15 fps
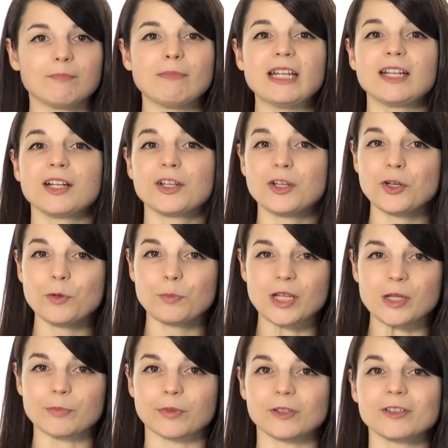Meeting new
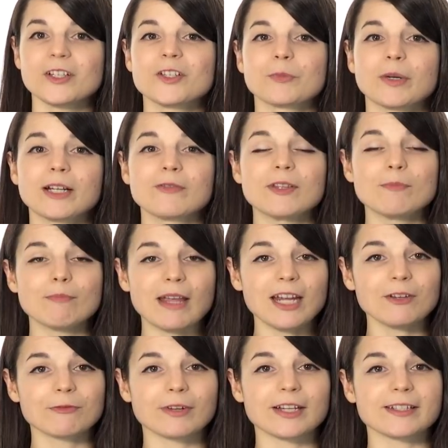people is one of the
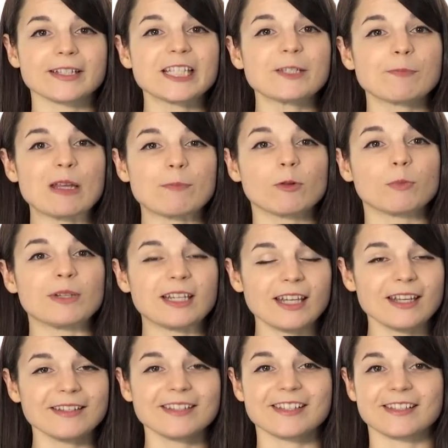main reasons people
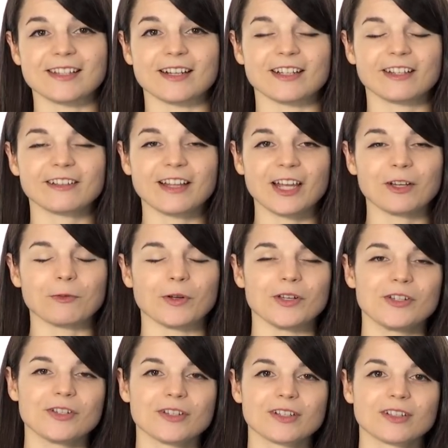begin to study a
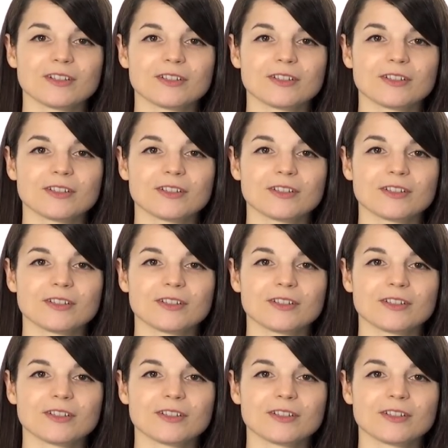language.